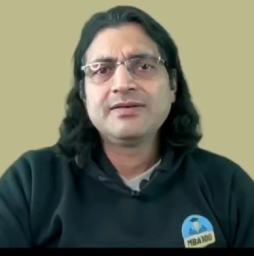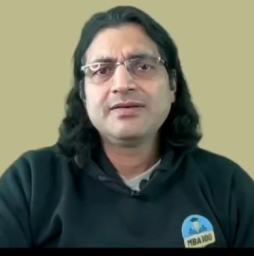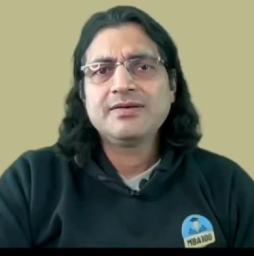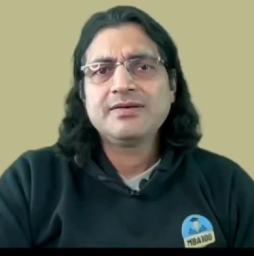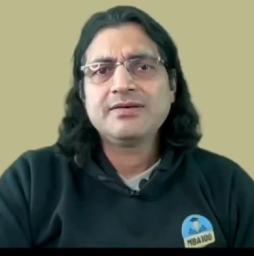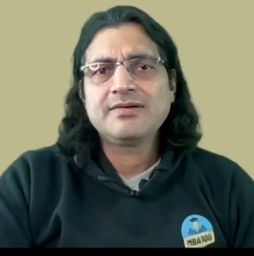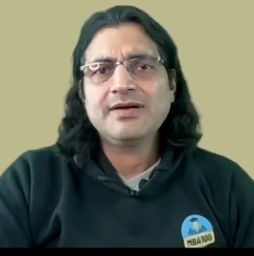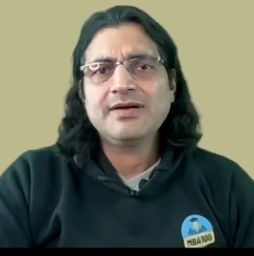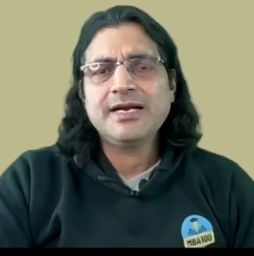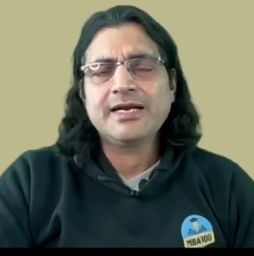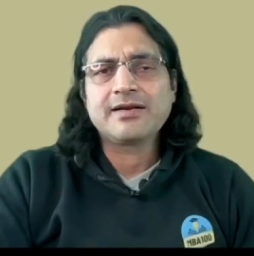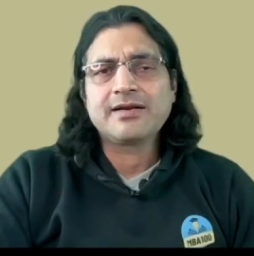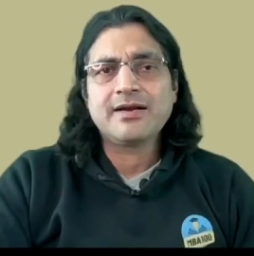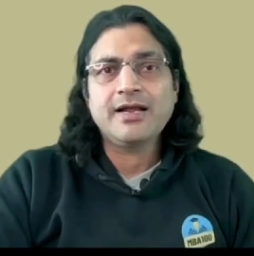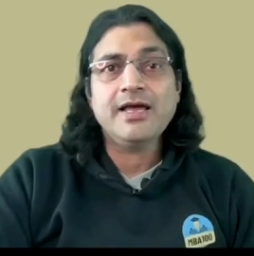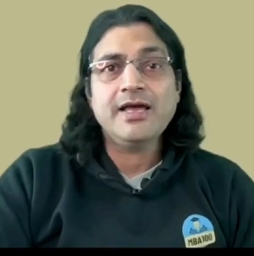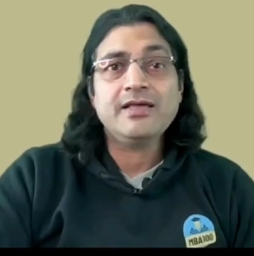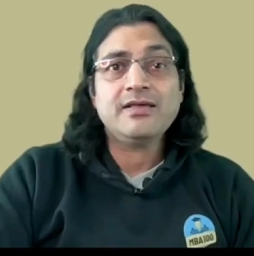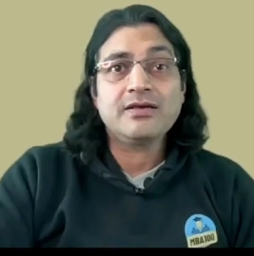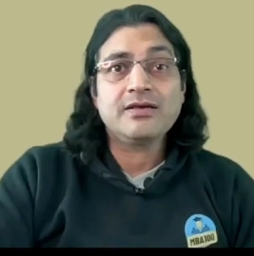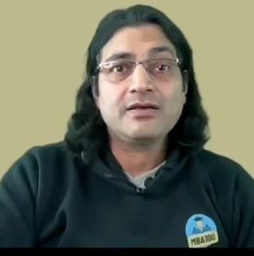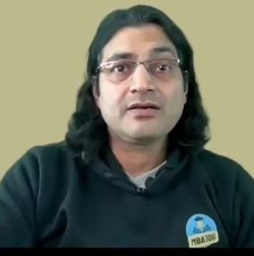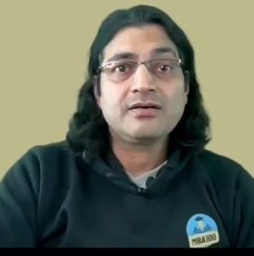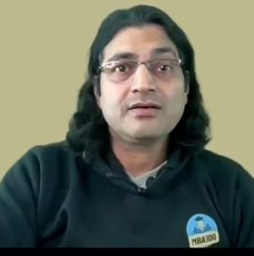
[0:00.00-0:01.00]
right?
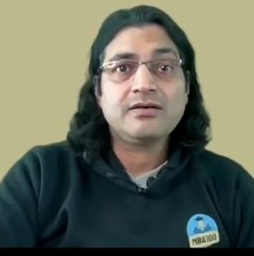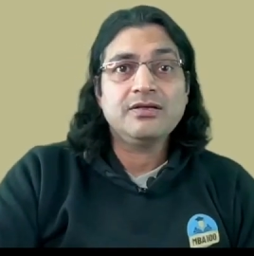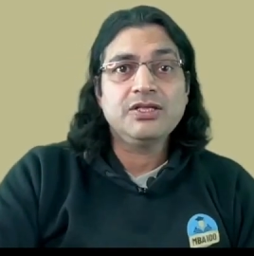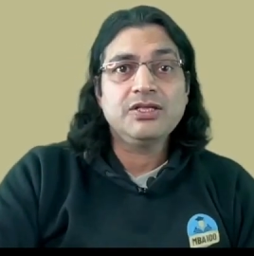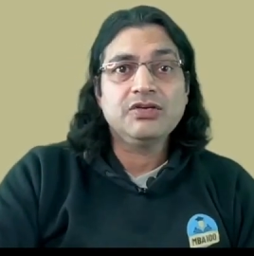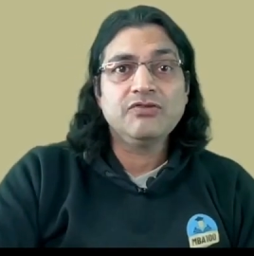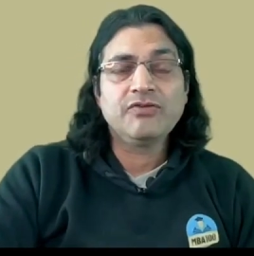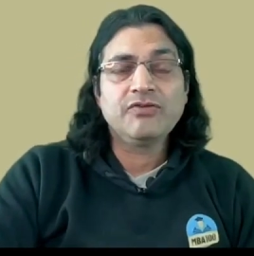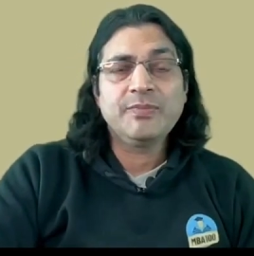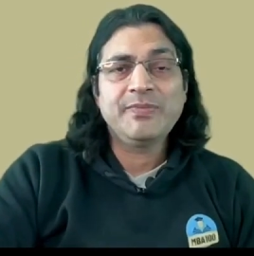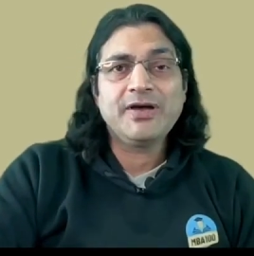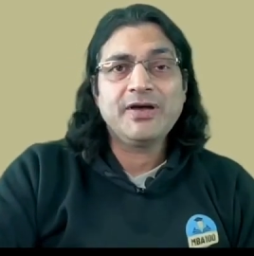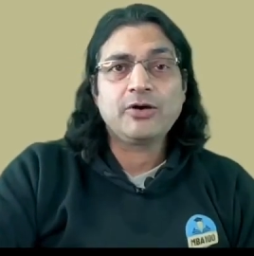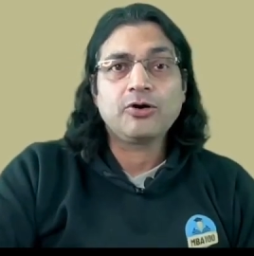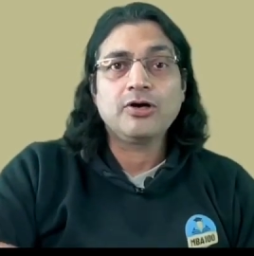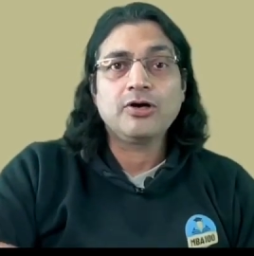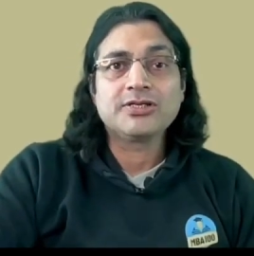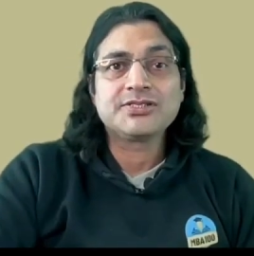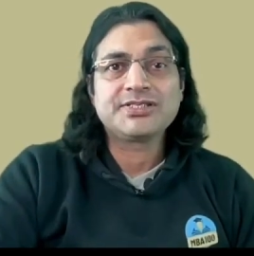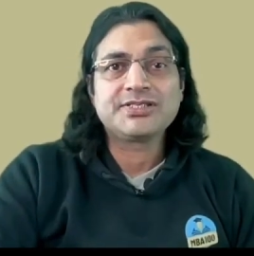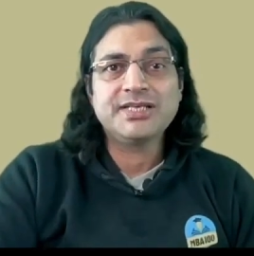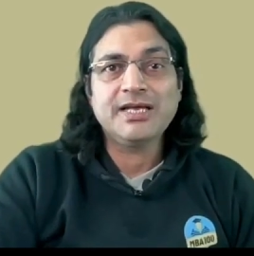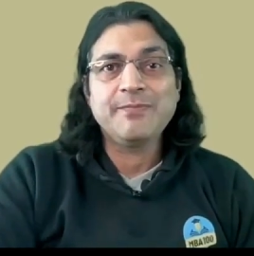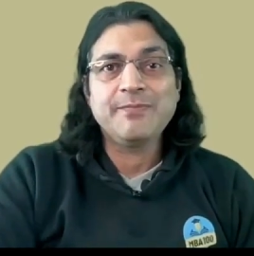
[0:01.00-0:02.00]
Like you would be
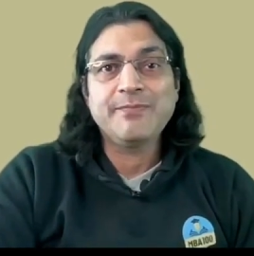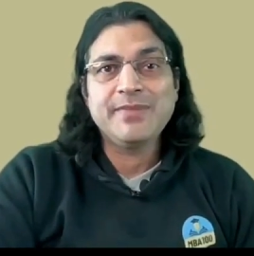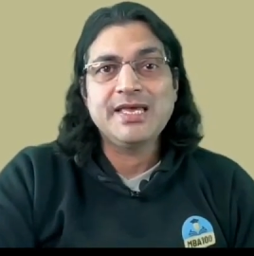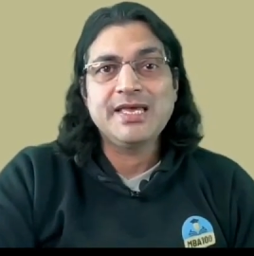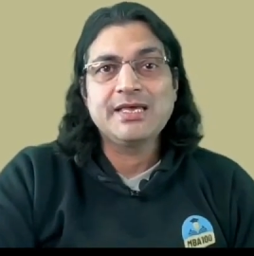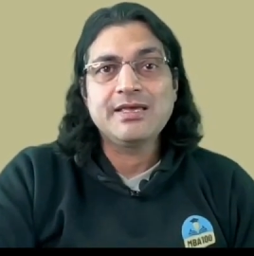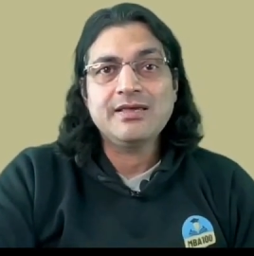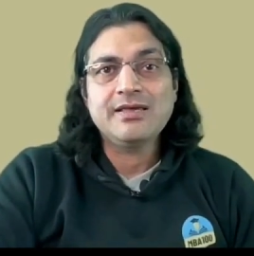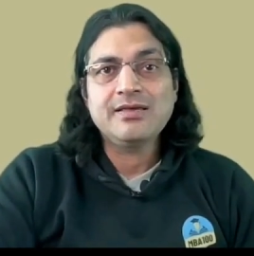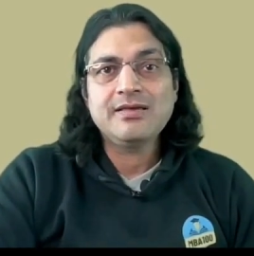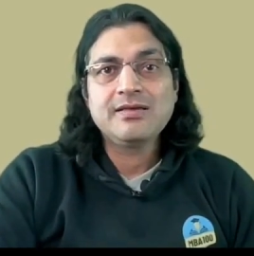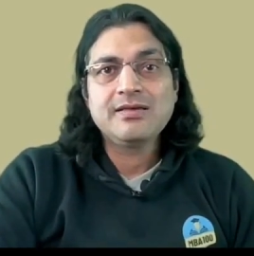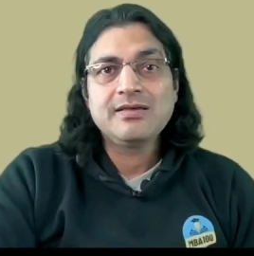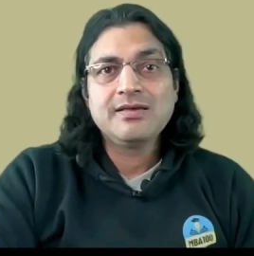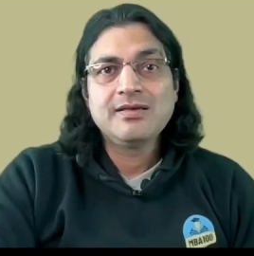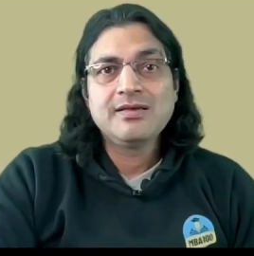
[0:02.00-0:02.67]
accosting me